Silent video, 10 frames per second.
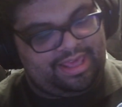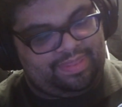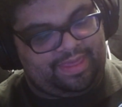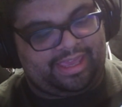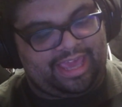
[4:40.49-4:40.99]

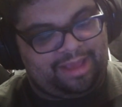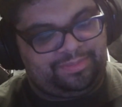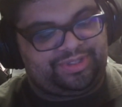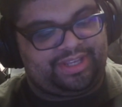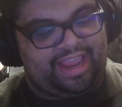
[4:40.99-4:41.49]
the
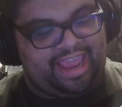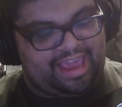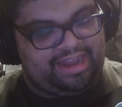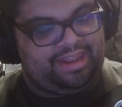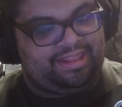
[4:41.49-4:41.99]
caps
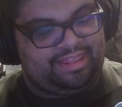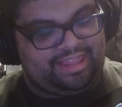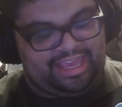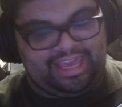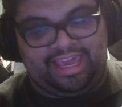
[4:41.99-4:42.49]
and
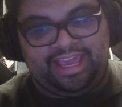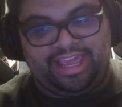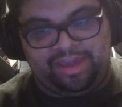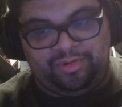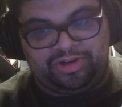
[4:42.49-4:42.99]
the
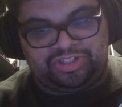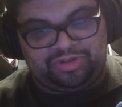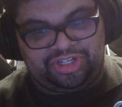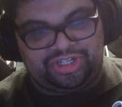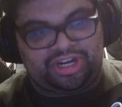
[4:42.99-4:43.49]
keyboard
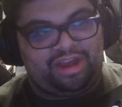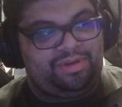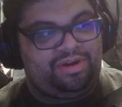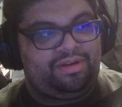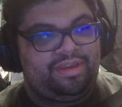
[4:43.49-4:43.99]
switch
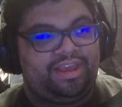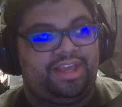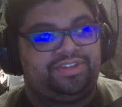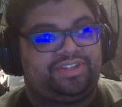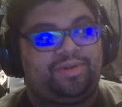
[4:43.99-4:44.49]
combo
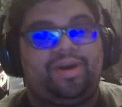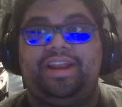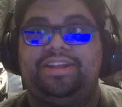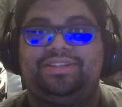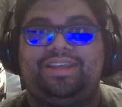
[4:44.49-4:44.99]
is the
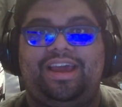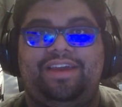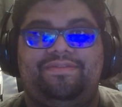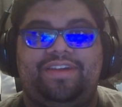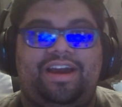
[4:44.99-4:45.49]
quietest
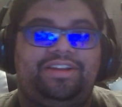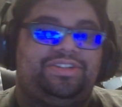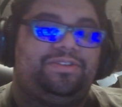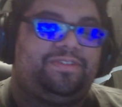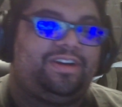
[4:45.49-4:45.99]
I've gotten
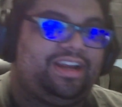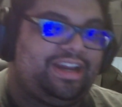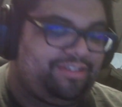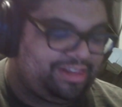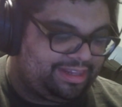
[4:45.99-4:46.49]
so far,
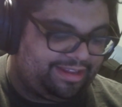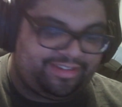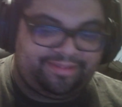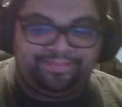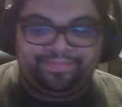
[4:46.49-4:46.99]
and I really
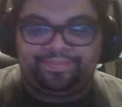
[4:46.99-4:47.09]
love it.